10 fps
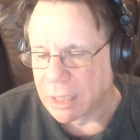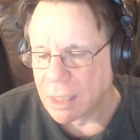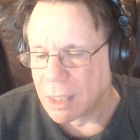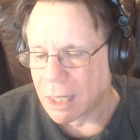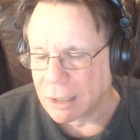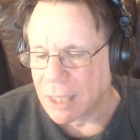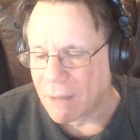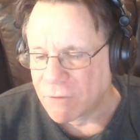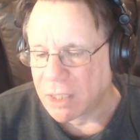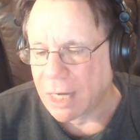
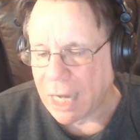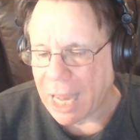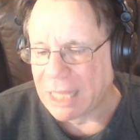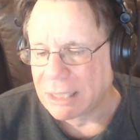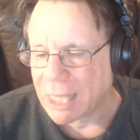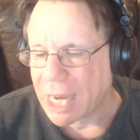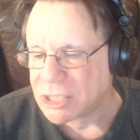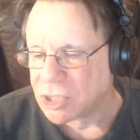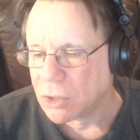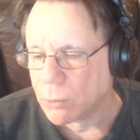11-8 last year with a